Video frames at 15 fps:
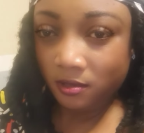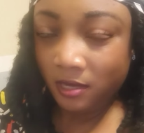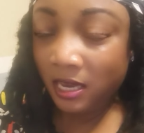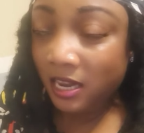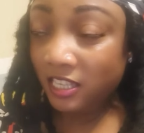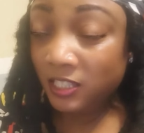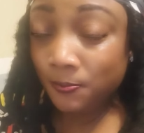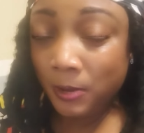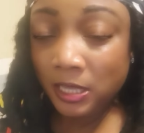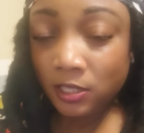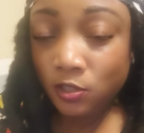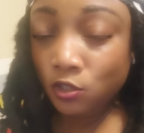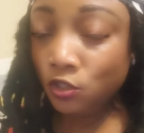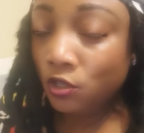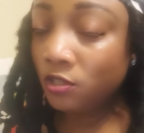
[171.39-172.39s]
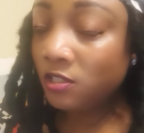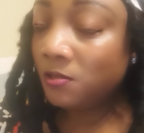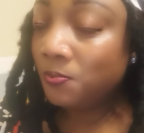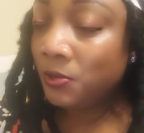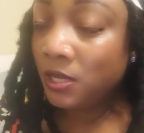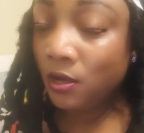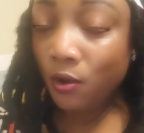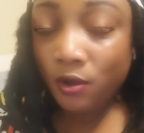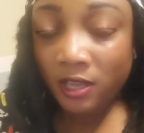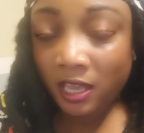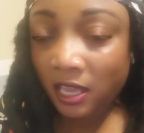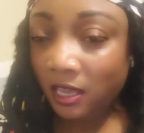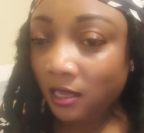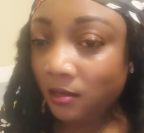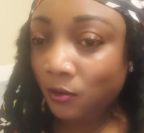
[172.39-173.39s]
And expect it to just be
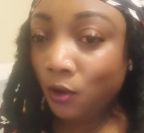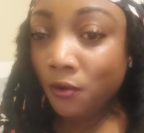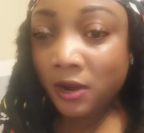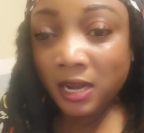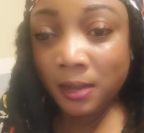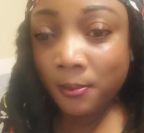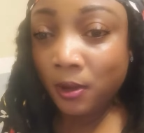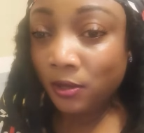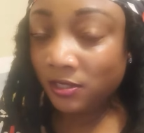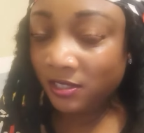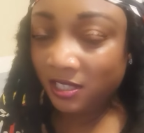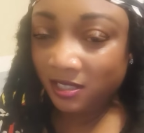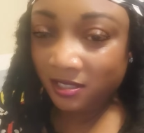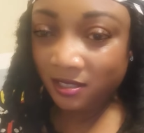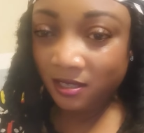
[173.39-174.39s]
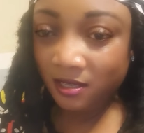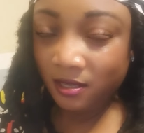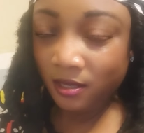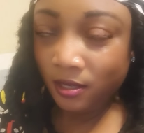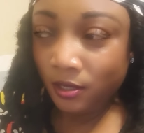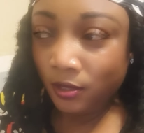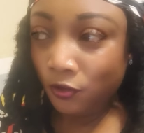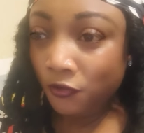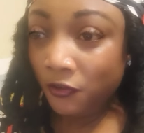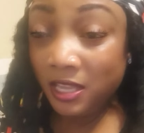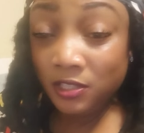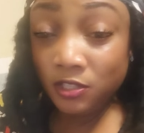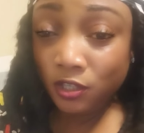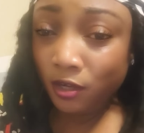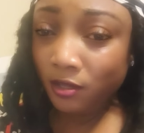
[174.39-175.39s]
okay, all right about it. You've
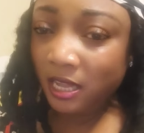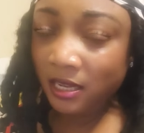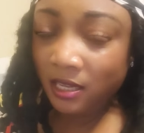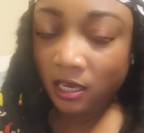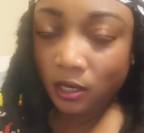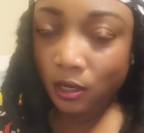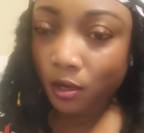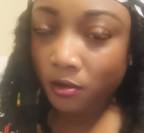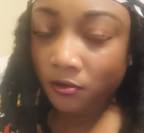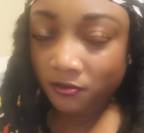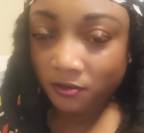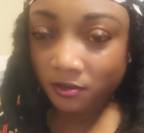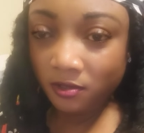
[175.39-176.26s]
endured that enough.